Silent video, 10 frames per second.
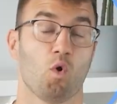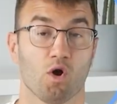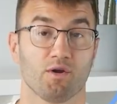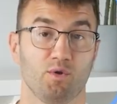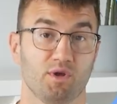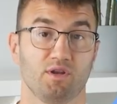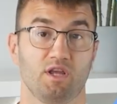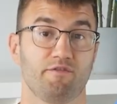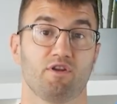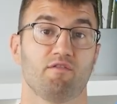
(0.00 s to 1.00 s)
Or you can
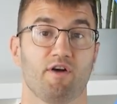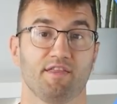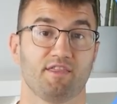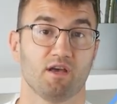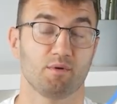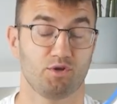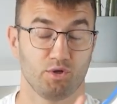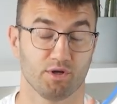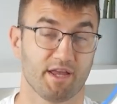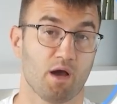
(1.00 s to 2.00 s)
even invite them to
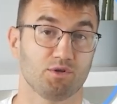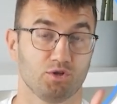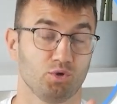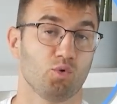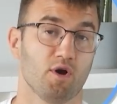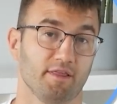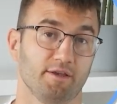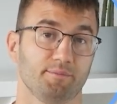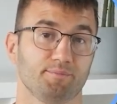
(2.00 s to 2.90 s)
your account to Koinly.